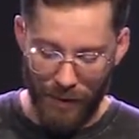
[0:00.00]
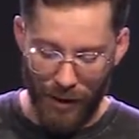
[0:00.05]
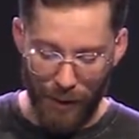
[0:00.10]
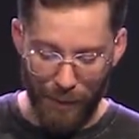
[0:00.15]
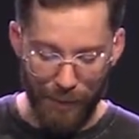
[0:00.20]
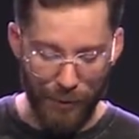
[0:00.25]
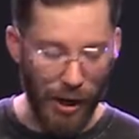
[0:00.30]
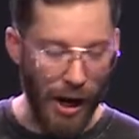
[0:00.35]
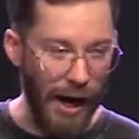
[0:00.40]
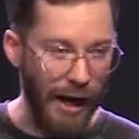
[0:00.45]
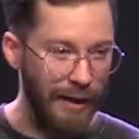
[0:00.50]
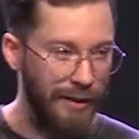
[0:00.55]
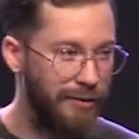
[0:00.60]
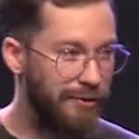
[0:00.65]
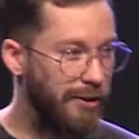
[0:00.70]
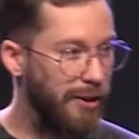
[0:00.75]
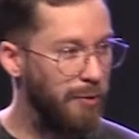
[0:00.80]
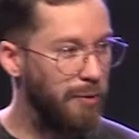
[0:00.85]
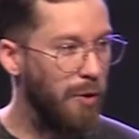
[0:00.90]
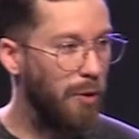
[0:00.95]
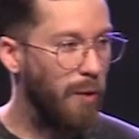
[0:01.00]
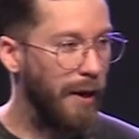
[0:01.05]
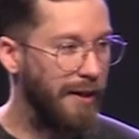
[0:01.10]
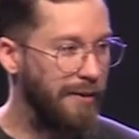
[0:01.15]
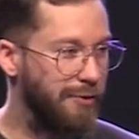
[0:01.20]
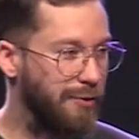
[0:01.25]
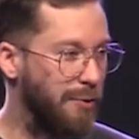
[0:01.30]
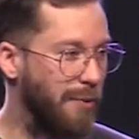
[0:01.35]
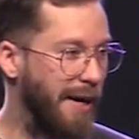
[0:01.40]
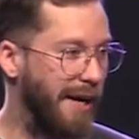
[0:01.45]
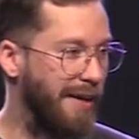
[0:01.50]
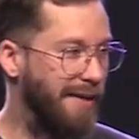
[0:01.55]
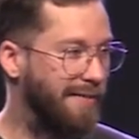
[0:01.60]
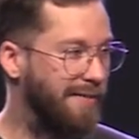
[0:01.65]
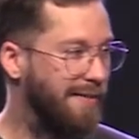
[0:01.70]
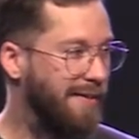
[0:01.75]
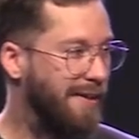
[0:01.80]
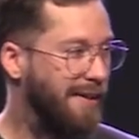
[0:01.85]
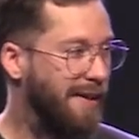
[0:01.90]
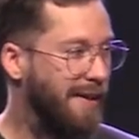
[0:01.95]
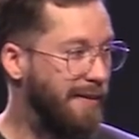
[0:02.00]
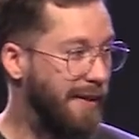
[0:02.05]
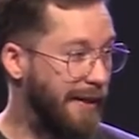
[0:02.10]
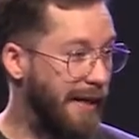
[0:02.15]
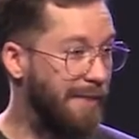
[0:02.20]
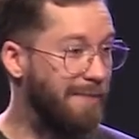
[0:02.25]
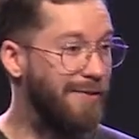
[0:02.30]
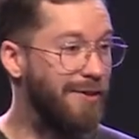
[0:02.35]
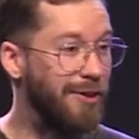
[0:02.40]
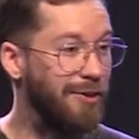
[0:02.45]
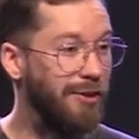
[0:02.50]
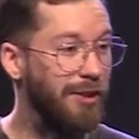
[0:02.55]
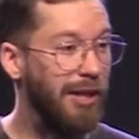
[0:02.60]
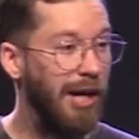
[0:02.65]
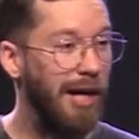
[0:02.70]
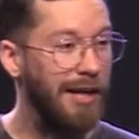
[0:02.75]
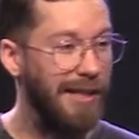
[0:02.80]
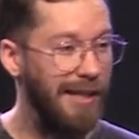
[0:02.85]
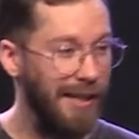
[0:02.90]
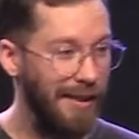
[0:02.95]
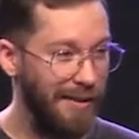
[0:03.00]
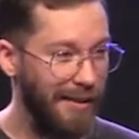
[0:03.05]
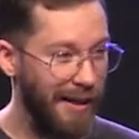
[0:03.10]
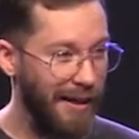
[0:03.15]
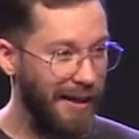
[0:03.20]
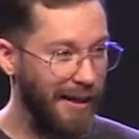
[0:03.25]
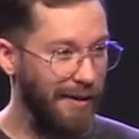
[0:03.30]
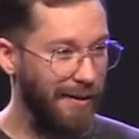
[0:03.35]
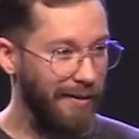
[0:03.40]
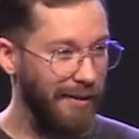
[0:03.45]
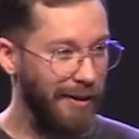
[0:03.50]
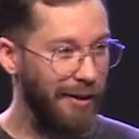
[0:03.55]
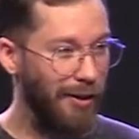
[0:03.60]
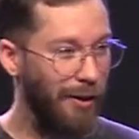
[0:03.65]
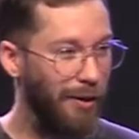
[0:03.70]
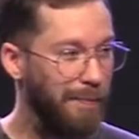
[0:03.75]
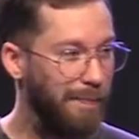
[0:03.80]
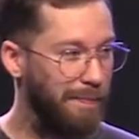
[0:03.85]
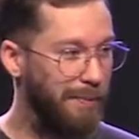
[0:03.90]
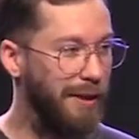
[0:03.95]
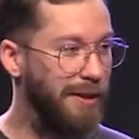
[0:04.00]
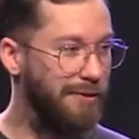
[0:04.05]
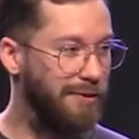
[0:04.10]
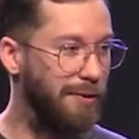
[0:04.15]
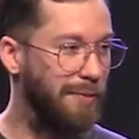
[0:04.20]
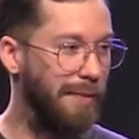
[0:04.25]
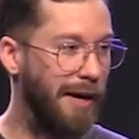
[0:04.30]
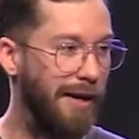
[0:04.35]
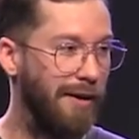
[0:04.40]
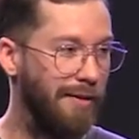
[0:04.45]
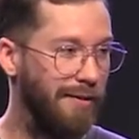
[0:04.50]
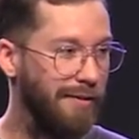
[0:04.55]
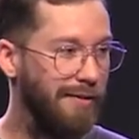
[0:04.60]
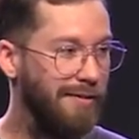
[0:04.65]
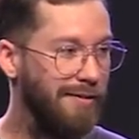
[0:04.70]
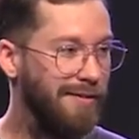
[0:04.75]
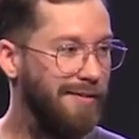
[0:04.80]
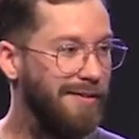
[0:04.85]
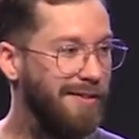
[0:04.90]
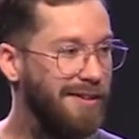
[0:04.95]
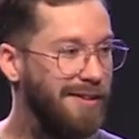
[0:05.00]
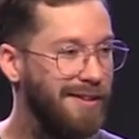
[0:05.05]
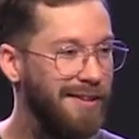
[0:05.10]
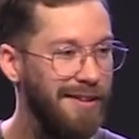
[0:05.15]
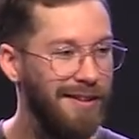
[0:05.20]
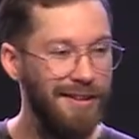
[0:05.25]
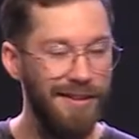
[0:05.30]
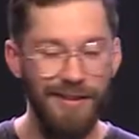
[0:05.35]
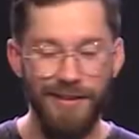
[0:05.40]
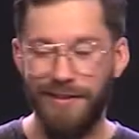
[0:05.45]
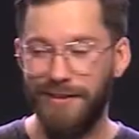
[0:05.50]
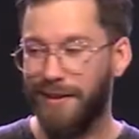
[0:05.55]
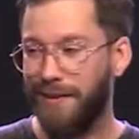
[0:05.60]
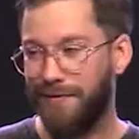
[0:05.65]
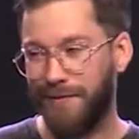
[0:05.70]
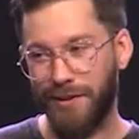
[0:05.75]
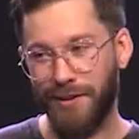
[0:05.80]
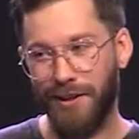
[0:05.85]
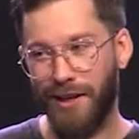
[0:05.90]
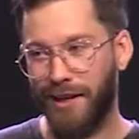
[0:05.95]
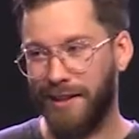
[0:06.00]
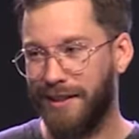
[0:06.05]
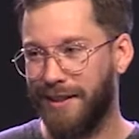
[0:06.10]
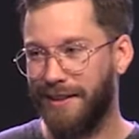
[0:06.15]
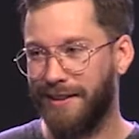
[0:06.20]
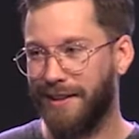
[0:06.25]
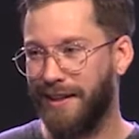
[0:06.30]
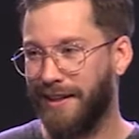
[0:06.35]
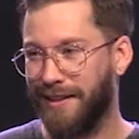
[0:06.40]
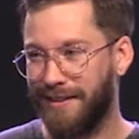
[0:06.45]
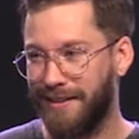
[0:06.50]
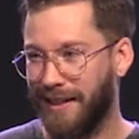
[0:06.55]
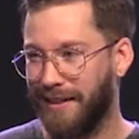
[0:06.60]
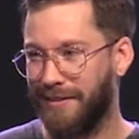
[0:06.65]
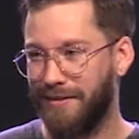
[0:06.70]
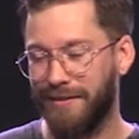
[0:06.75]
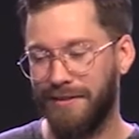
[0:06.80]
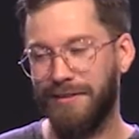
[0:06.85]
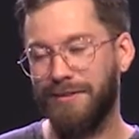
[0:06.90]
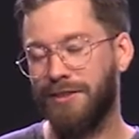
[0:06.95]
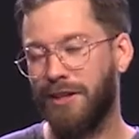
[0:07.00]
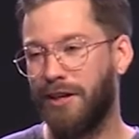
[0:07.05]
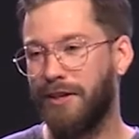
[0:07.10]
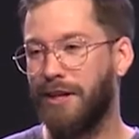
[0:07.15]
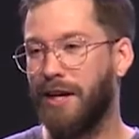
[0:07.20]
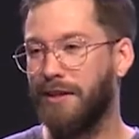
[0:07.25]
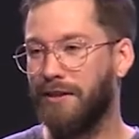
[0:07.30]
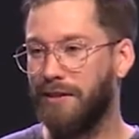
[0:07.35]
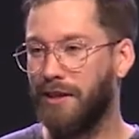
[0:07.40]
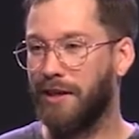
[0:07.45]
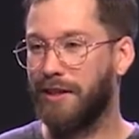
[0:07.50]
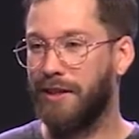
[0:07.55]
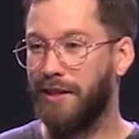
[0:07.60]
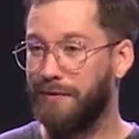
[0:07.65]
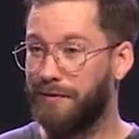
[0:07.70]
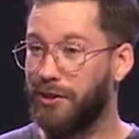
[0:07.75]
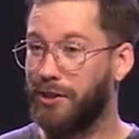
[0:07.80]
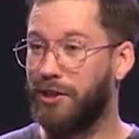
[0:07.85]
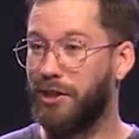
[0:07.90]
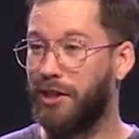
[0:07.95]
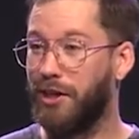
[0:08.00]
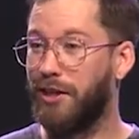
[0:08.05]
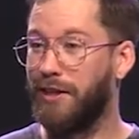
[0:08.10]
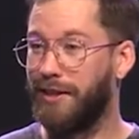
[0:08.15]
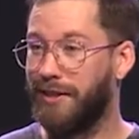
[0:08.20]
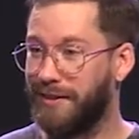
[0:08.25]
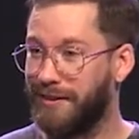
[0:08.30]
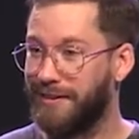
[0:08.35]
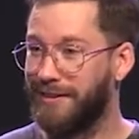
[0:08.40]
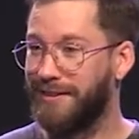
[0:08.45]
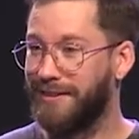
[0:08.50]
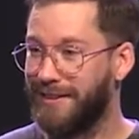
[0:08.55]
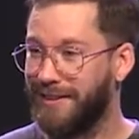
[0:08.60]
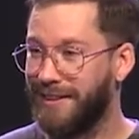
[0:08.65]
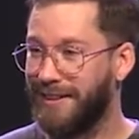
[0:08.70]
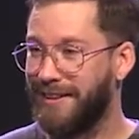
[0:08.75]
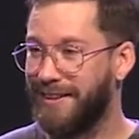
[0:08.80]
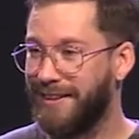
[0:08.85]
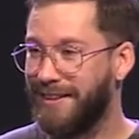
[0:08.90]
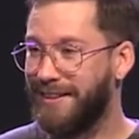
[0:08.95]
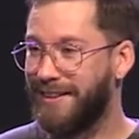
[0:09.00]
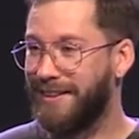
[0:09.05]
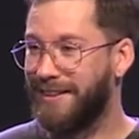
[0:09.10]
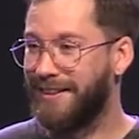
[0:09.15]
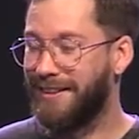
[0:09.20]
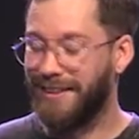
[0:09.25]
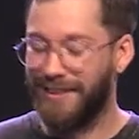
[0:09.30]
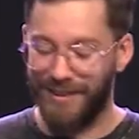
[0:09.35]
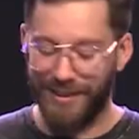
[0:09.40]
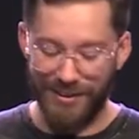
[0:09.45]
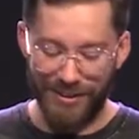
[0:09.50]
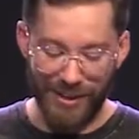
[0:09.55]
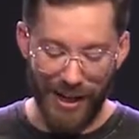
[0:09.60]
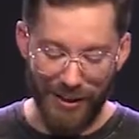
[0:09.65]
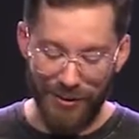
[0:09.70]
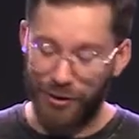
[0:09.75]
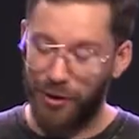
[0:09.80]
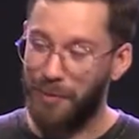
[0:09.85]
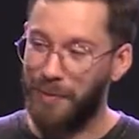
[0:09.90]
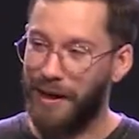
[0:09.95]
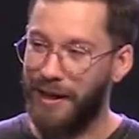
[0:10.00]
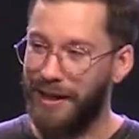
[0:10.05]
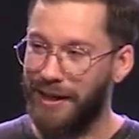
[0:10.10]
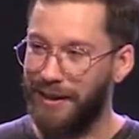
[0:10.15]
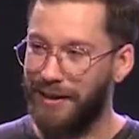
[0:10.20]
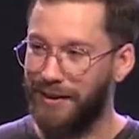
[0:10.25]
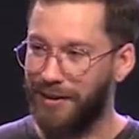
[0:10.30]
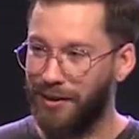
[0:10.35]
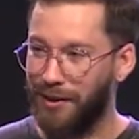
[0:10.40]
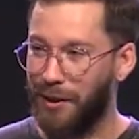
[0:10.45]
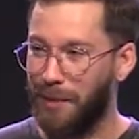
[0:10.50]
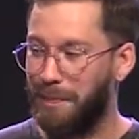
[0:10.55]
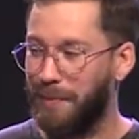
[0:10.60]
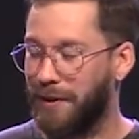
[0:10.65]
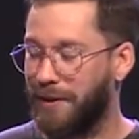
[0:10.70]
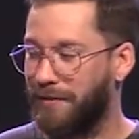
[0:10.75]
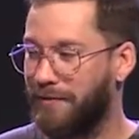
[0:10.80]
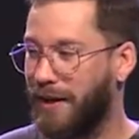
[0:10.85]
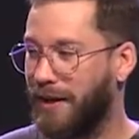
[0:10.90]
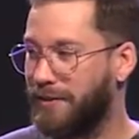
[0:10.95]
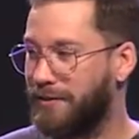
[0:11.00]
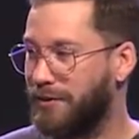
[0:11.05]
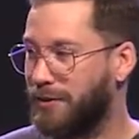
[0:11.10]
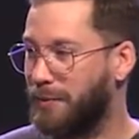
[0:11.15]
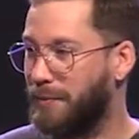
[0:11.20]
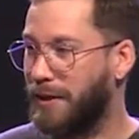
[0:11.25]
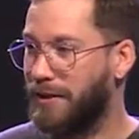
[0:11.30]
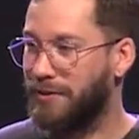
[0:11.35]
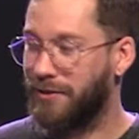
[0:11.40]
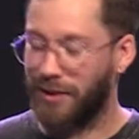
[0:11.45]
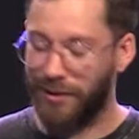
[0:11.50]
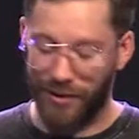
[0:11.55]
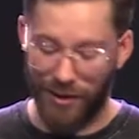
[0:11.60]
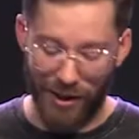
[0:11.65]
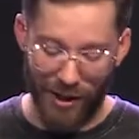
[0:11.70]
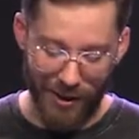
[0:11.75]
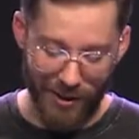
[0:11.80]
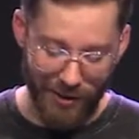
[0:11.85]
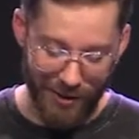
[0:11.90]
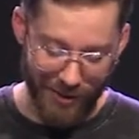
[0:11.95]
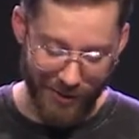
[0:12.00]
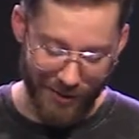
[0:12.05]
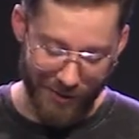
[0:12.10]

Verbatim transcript: a prize that will waste away like if they're lucky, they get a little piece of metal. If they're lucky, like that, sorry, not lucky, if they're good. There's not too many Olympic events that are based on luck.